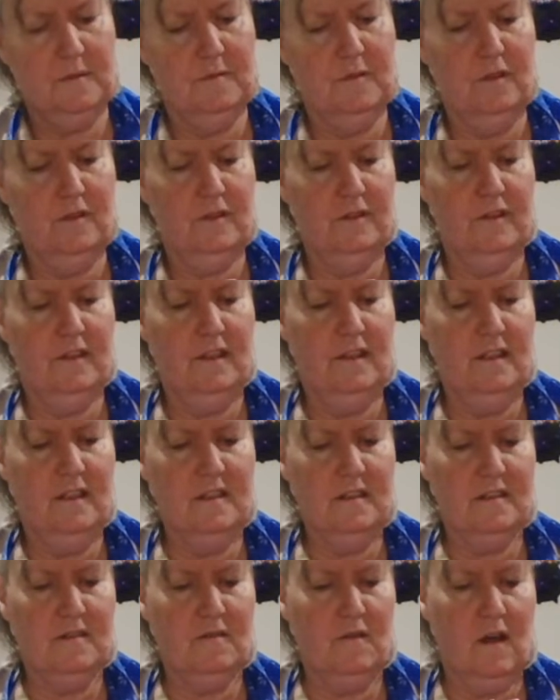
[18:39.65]
smoother than
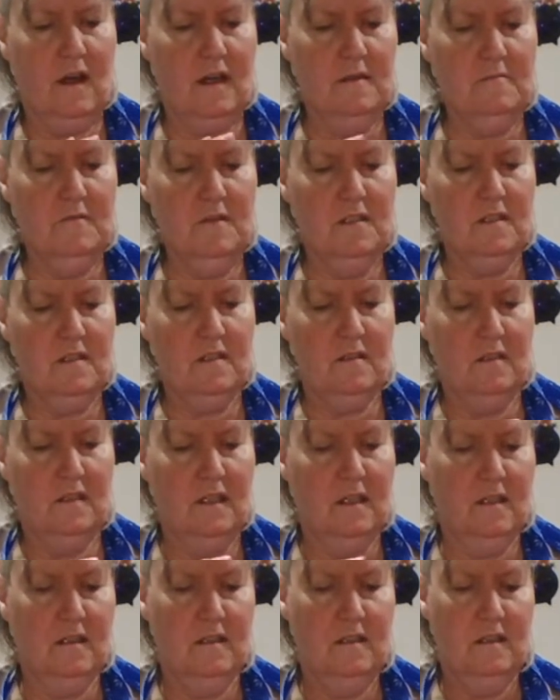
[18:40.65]
this, so I'm just
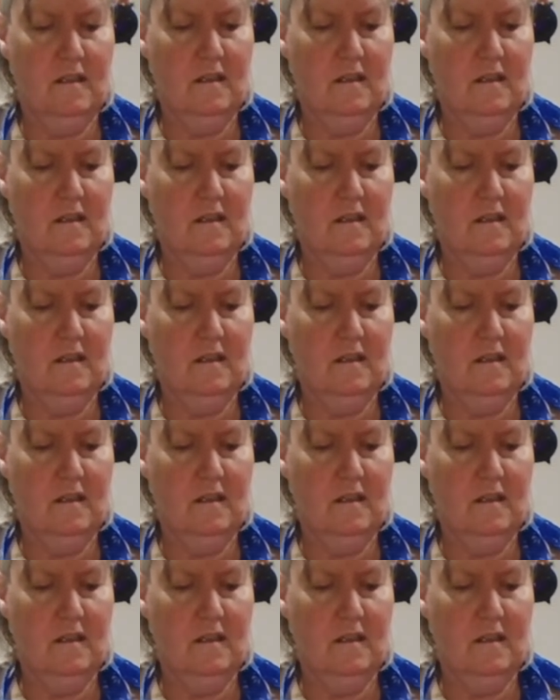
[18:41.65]
gonna